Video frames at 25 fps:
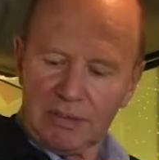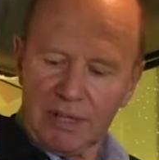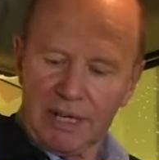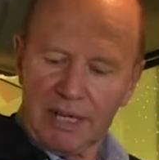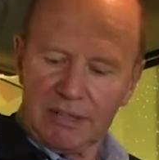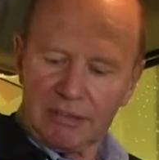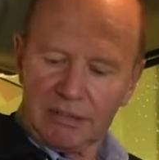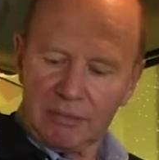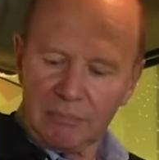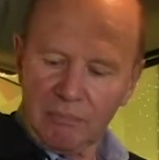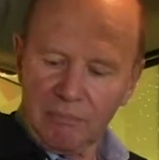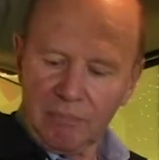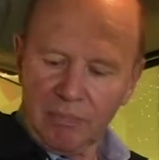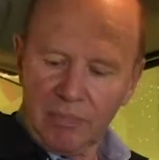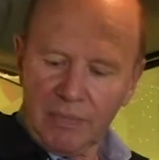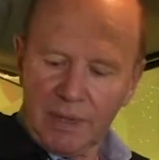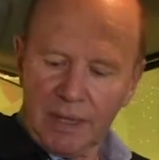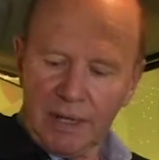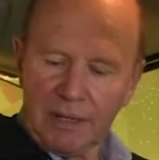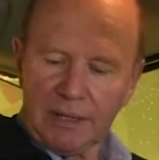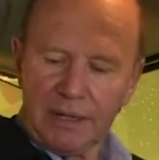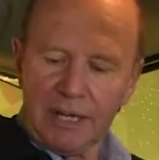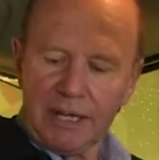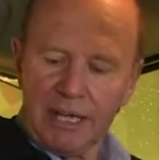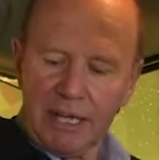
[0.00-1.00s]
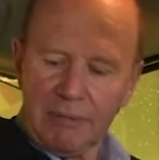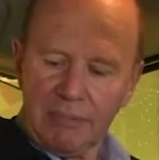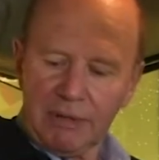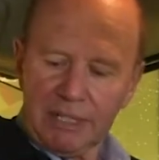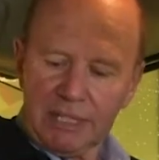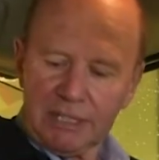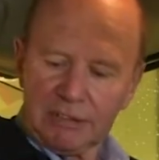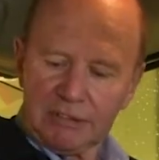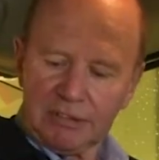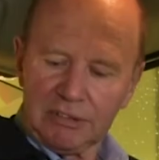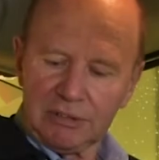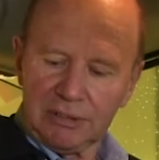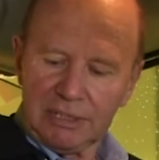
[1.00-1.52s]
that
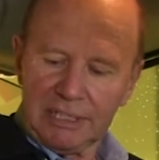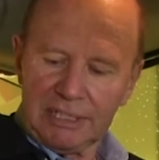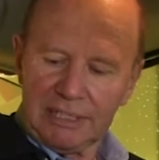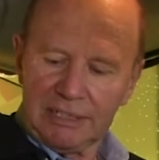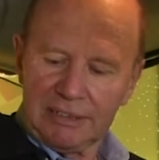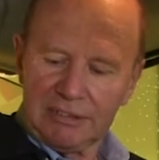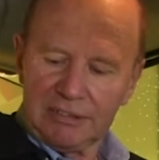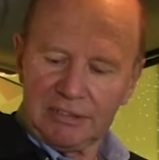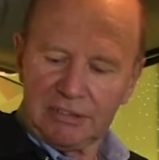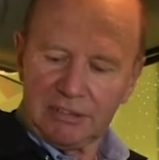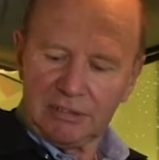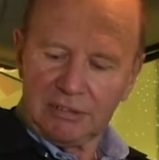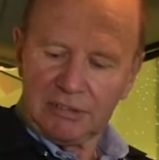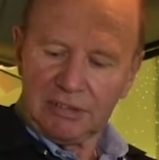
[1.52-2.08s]
enabling to it to